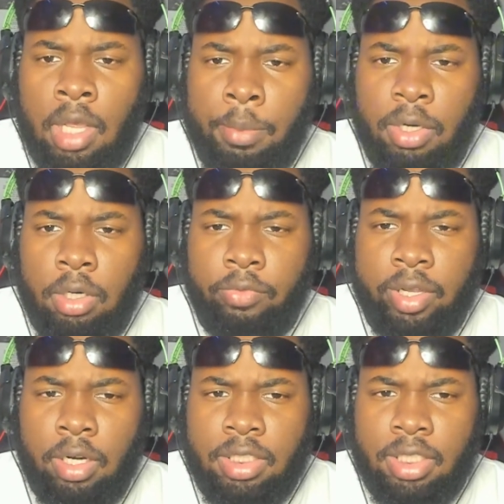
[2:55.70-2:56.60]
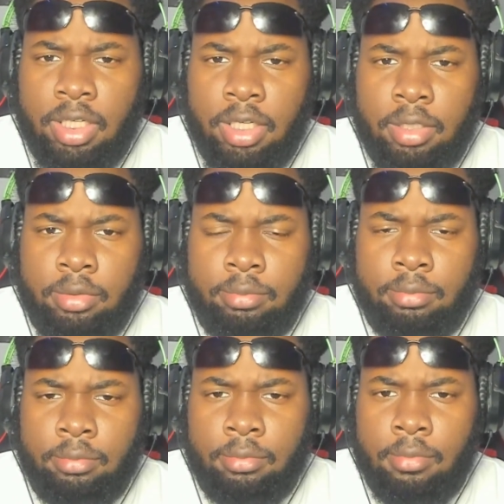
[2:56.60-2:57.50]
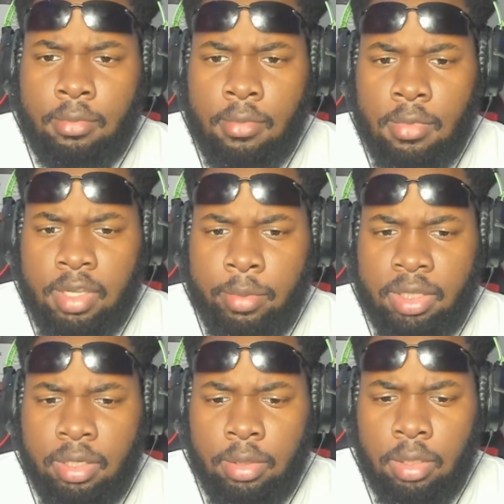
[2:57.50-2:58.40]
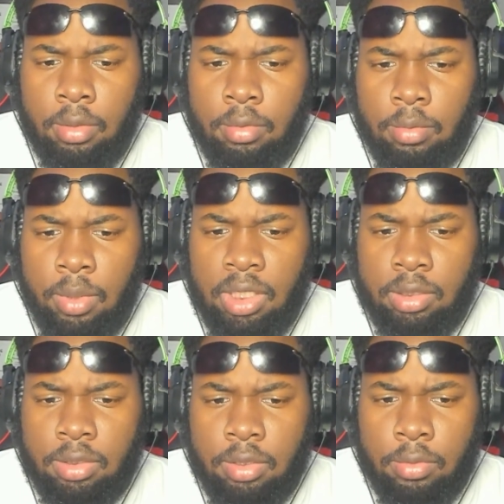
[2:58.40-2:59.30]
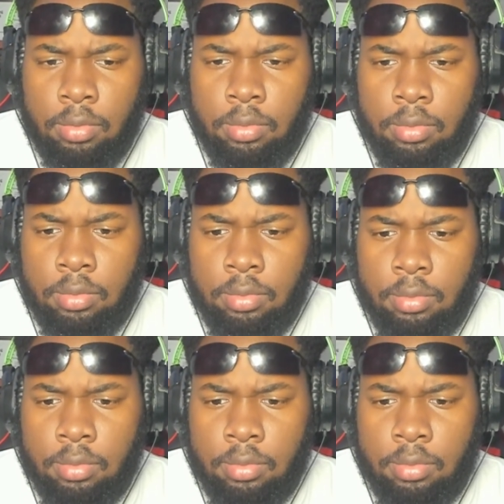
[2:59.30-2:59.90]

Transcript: How many on the radars he did? I thing low. load. One, two.